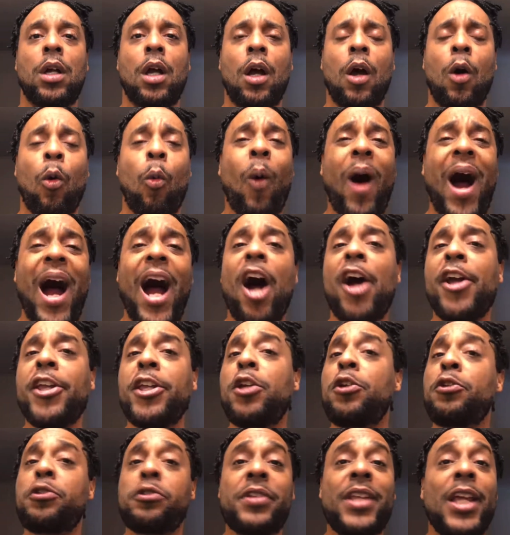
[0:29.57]
Why are
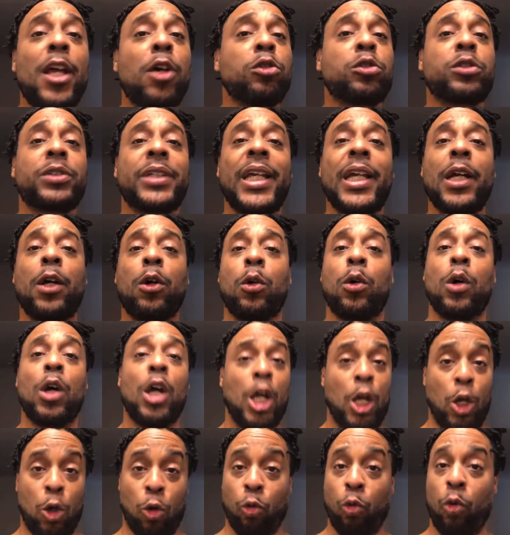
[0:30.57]
you still single,
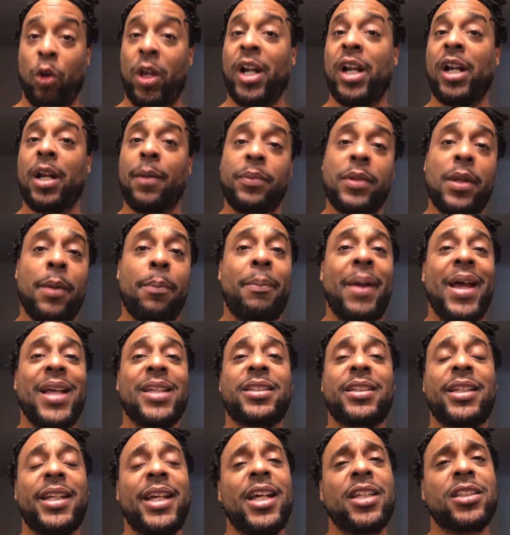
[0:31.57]
running up the
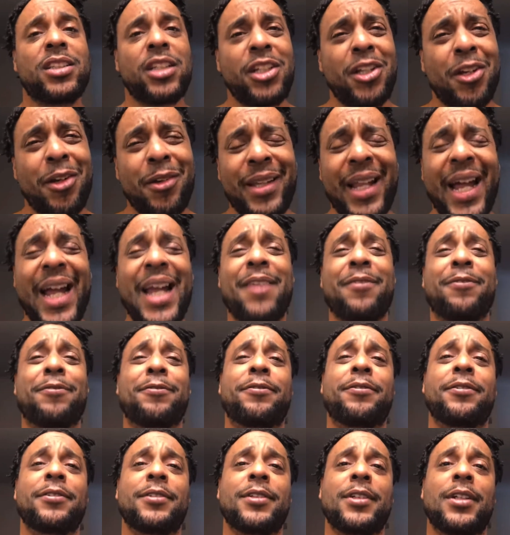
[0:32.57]
best years of your
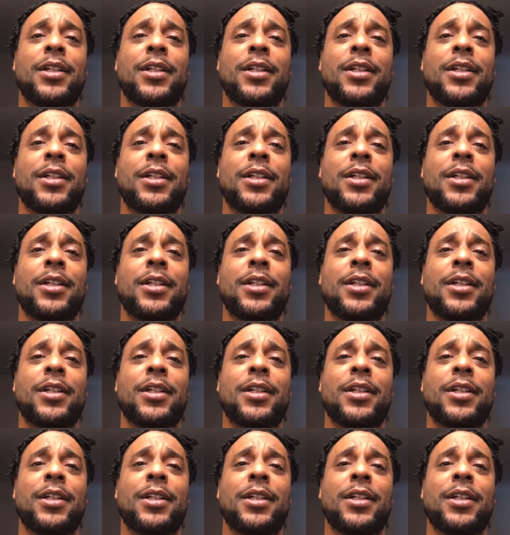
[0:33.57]
life?